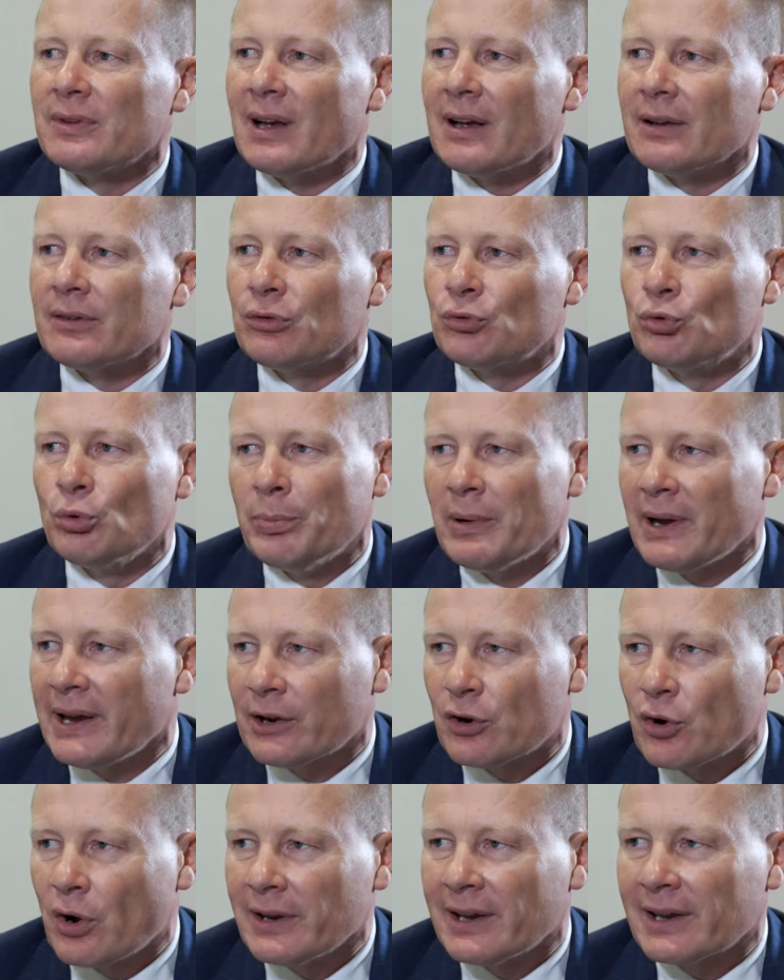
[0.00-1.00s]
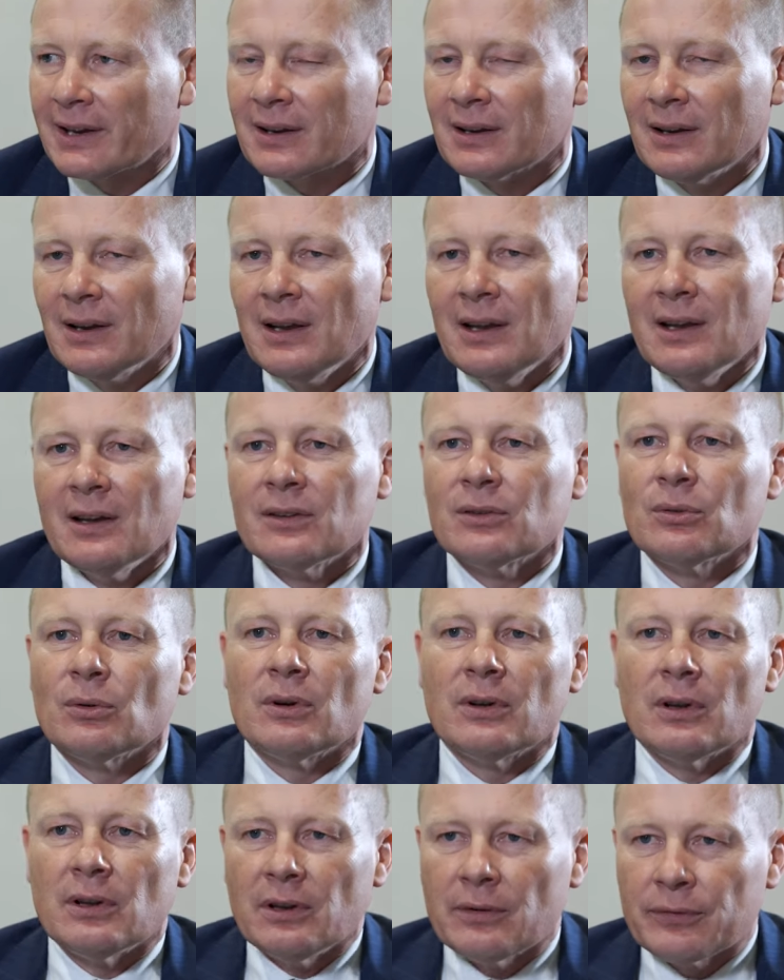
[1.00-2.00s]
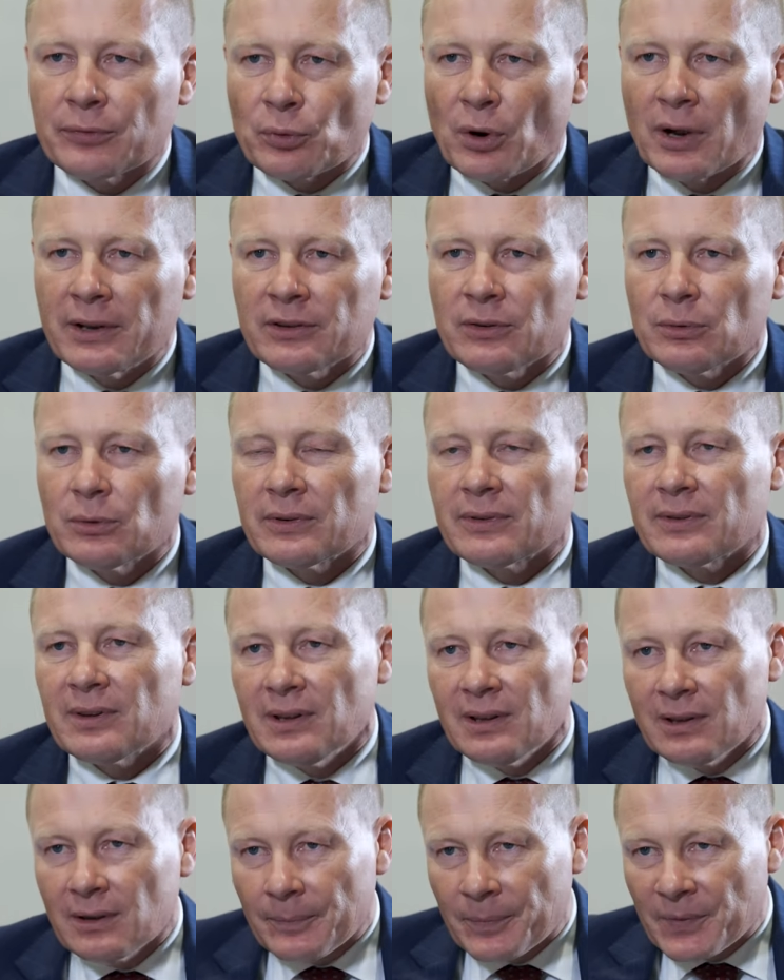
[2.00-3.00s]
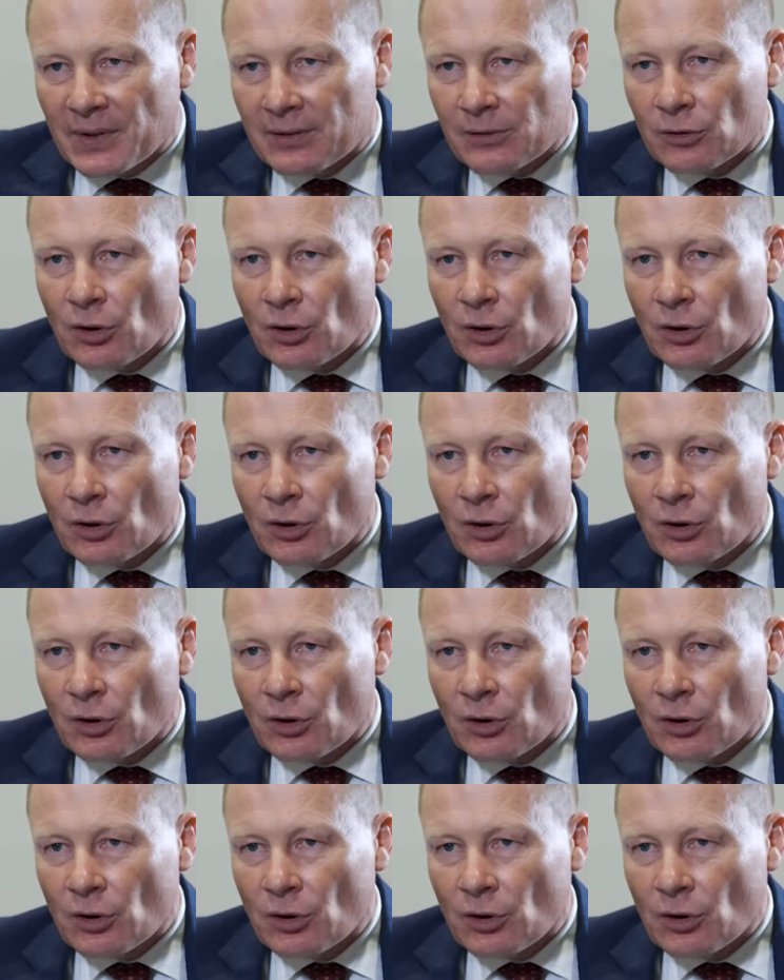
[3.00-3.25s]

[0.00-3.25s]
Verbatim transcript: are super iconic. So in the front you see it's